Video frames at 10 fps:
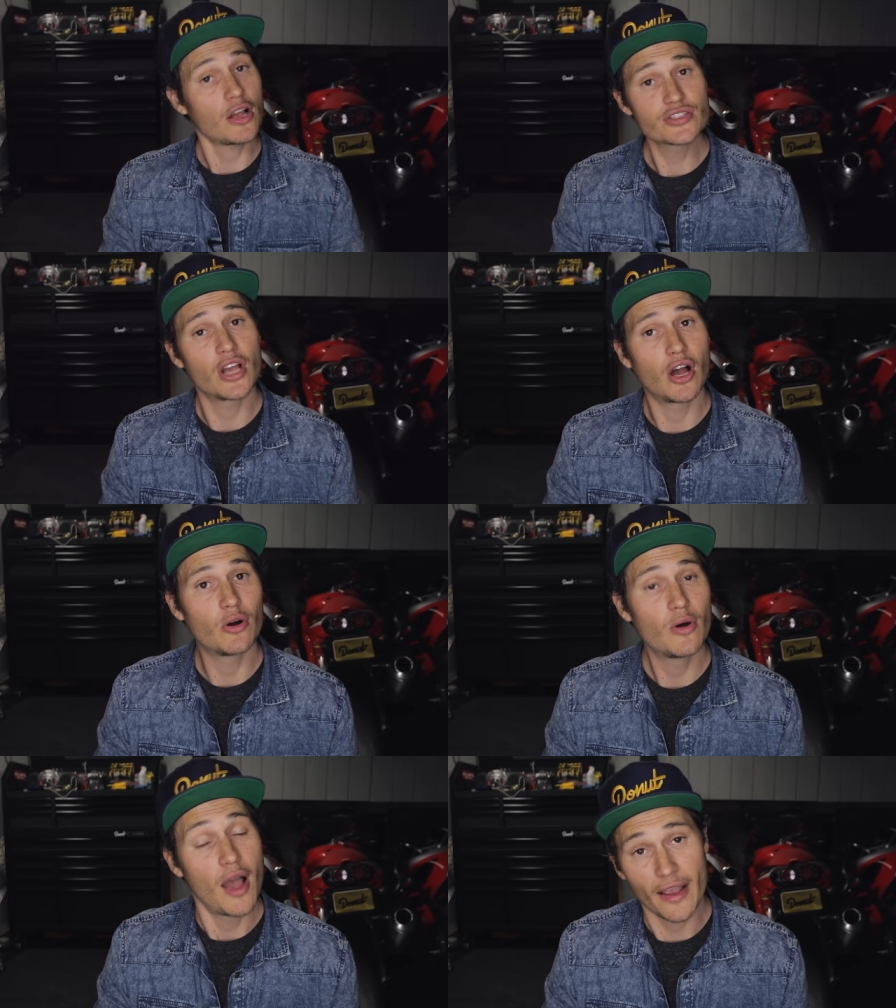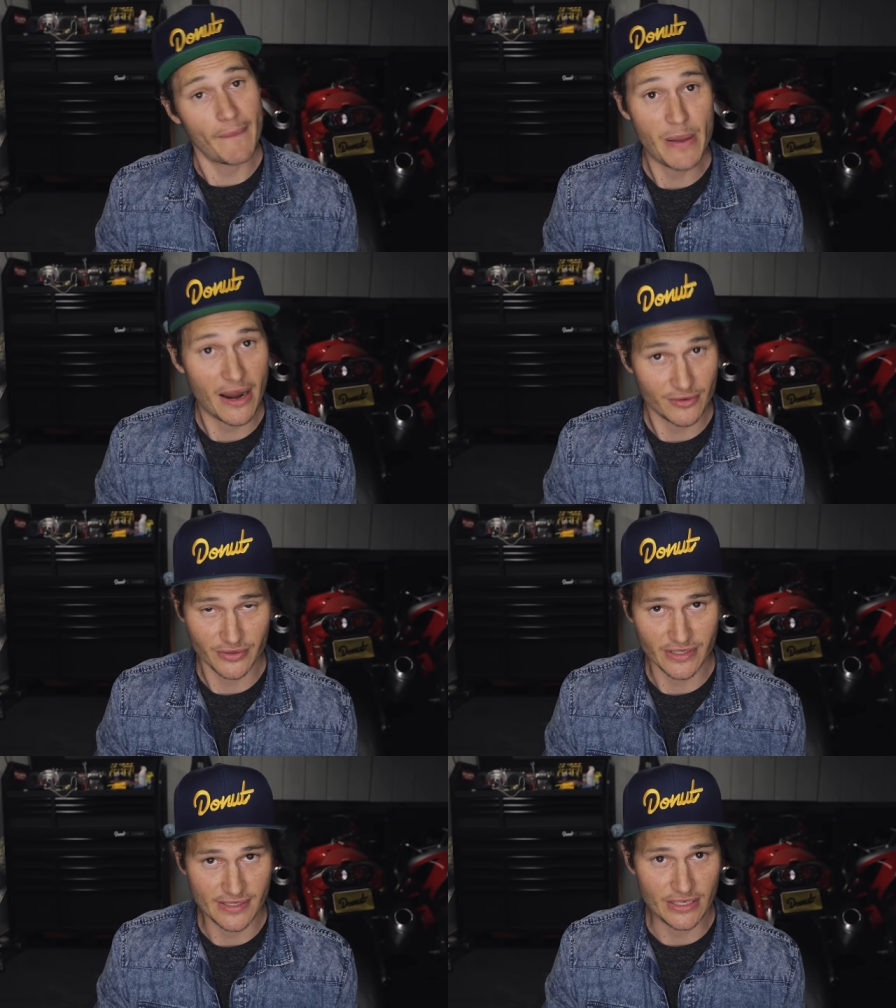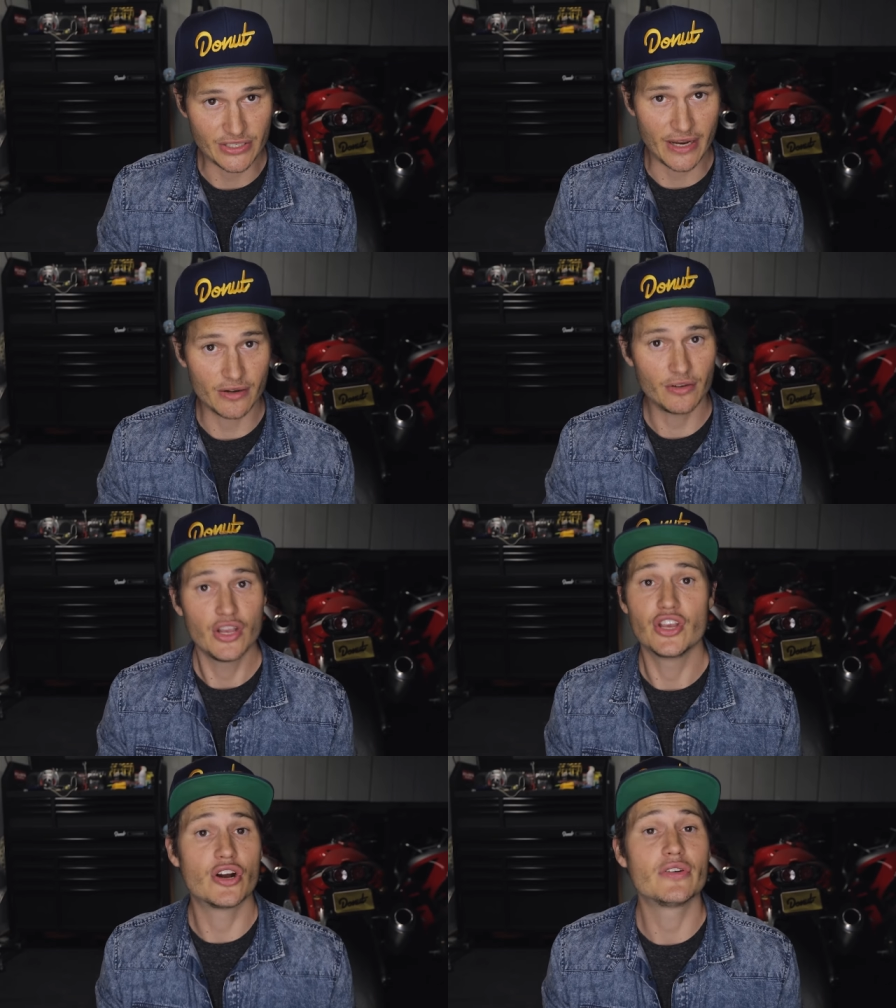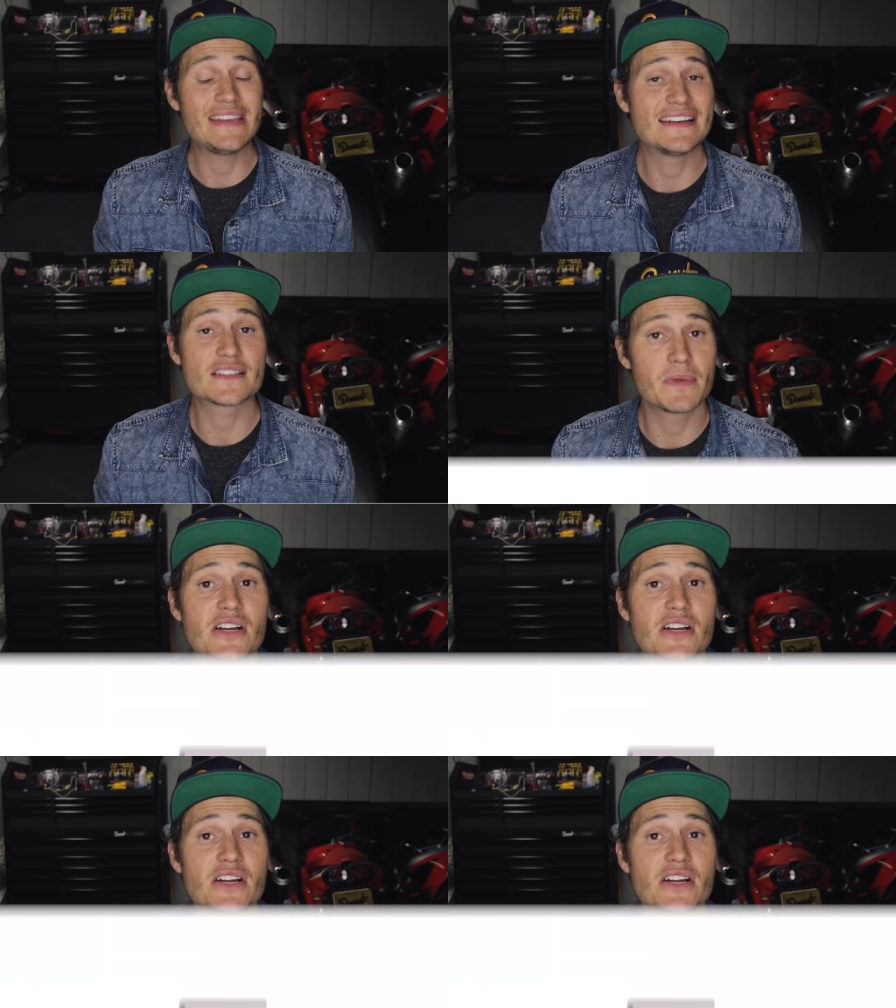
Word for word: Also, compared to a C-channel, you don't need as